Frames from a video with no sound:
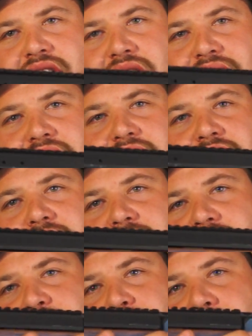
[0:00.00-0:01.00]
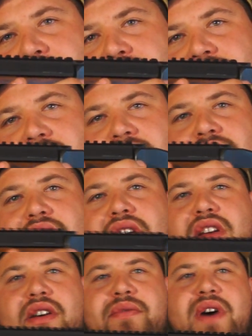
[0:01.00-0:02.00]
I think anything post
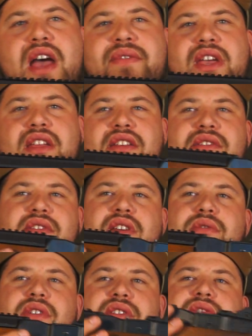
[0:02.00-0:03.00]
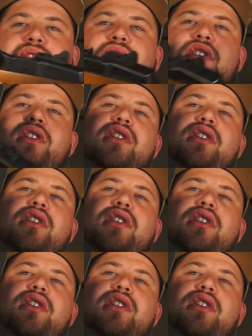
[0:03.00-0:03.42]
580 series,